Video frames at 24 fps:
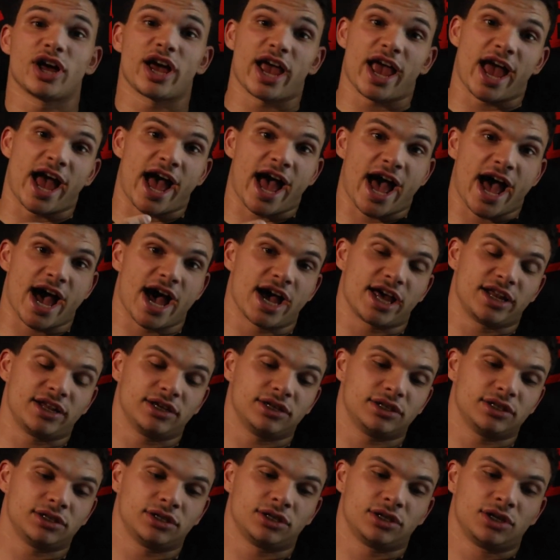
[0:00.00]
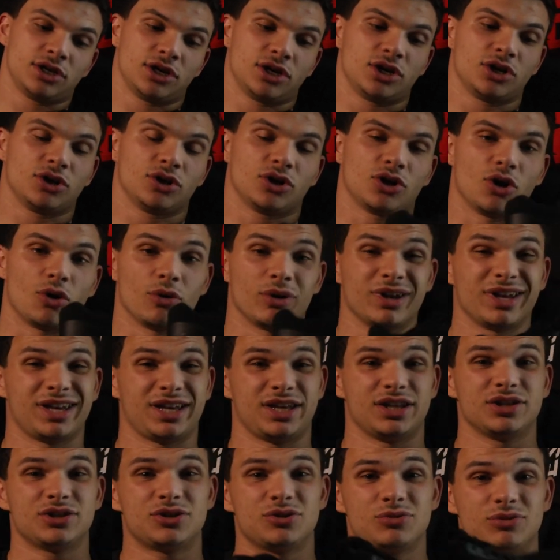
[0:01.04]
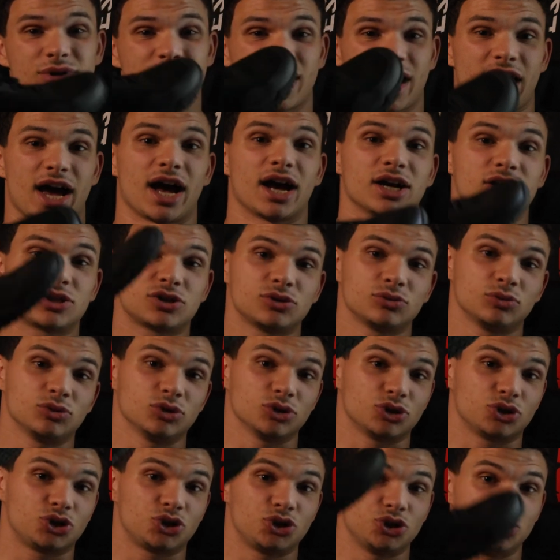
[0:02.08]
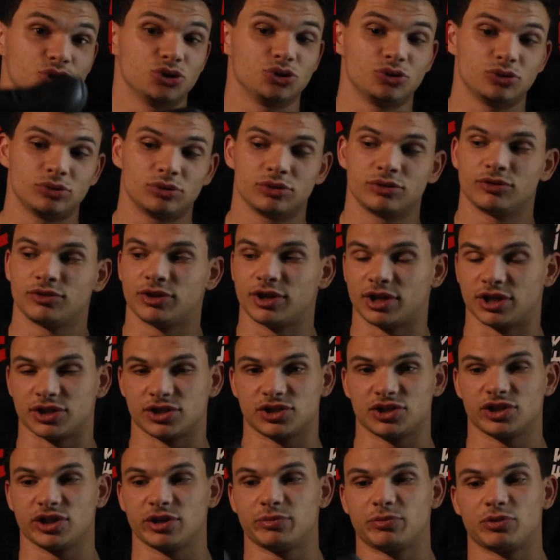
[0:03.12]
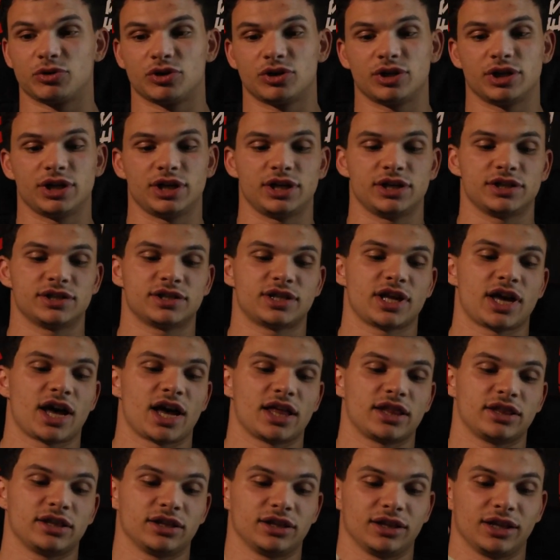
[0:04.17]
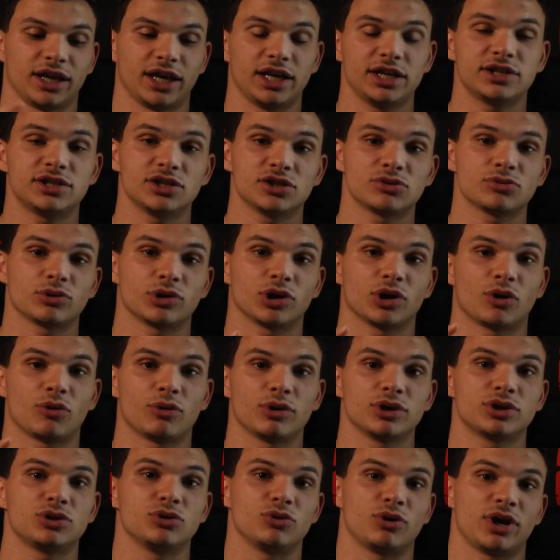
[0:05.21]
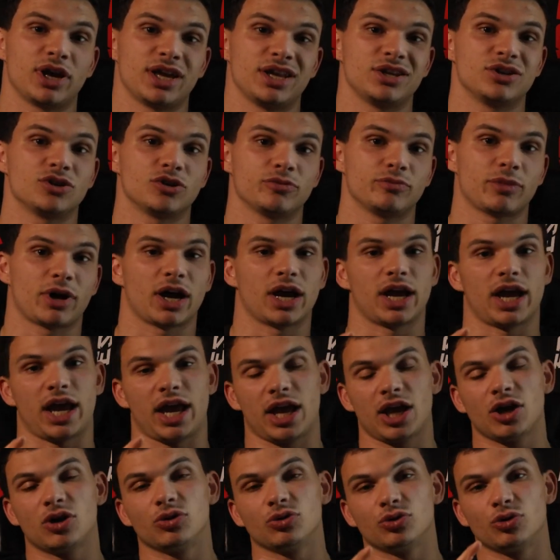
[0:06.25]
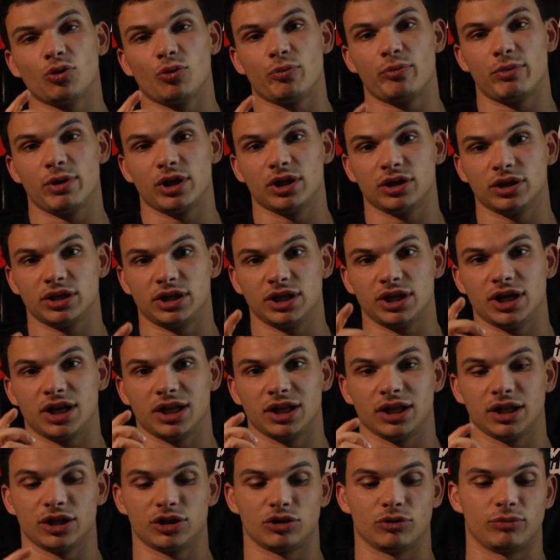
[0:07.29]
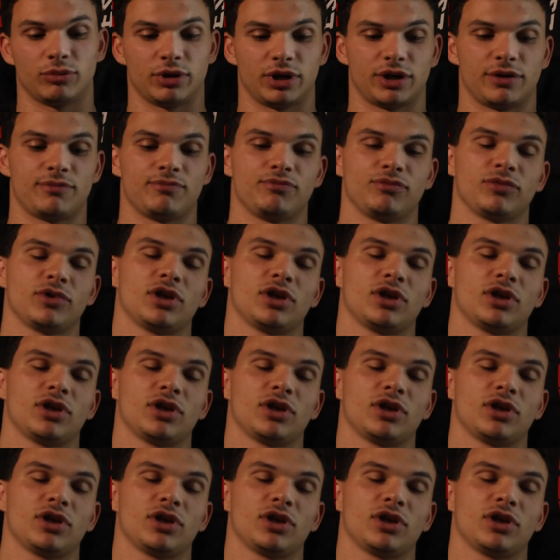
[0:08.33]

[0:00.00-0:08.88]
I had going into an actual shoe than a slipper is that the laces were going to hinder my ankle mobility a little bit.